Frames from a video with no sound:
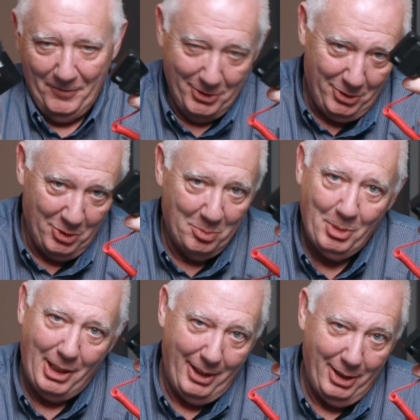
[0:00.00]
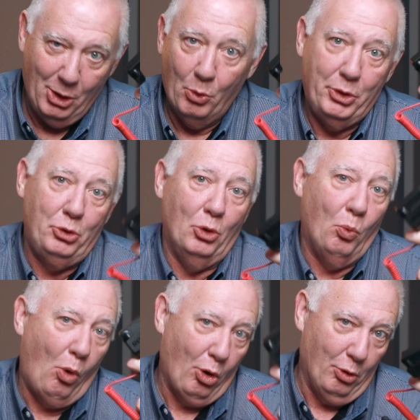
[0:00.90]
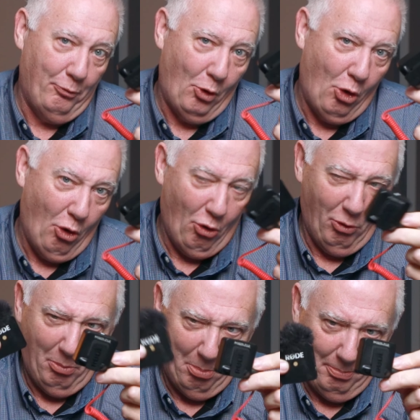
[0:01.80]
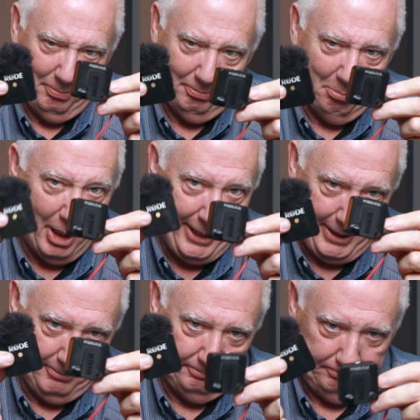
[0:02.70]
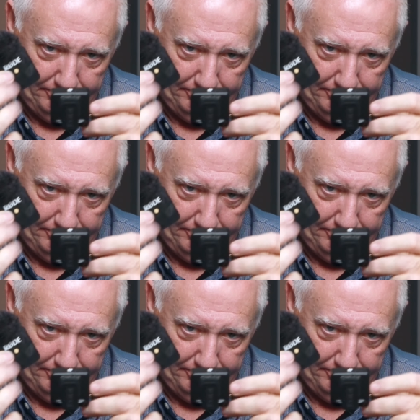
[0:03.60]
is my going to the waterfall mic.